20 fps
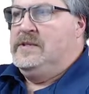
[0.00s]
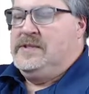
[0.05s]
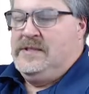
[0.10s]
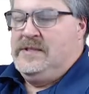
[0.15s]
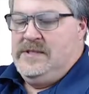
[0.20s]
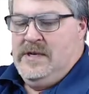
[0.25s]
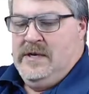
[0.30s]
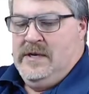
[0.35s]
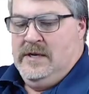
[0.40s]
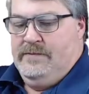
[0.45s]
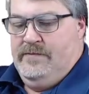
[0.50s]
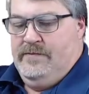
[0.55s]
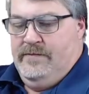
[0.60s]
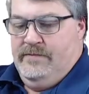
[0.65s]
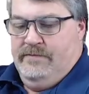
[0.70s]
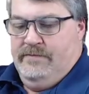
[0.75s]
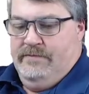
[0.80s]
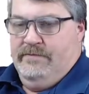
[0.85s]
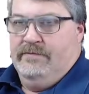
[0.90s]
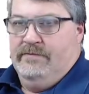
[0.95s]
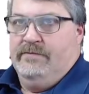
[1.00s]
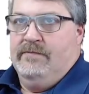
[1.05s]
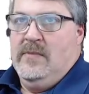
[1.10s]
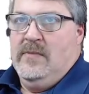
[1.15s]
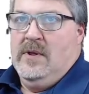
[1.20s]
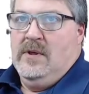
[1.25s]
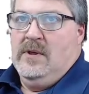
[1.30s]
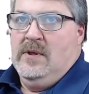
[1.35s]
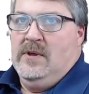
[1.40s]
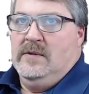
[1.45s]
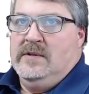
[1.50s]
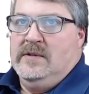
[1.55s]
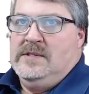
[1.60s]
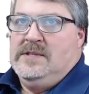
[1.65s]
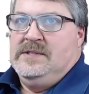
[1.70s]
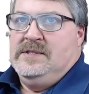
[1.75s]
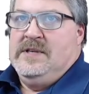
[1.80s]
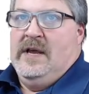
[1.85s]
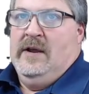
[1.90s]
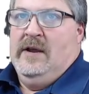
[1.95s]
a
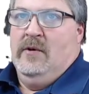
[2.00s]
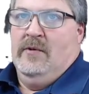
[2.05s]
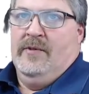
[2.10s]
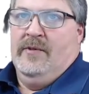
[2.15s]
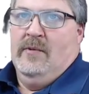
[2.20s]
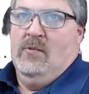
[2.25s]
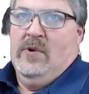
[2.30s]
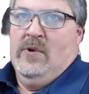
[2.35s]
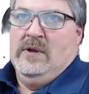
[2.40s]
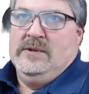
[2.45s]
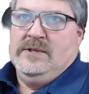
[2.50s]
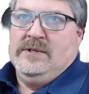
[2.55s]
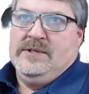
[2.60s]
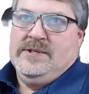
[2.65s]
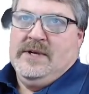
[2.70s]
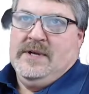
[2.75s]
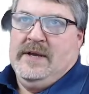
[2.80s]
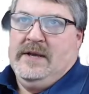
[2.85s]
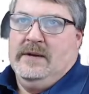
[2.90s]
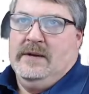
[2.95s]
health and wellness site.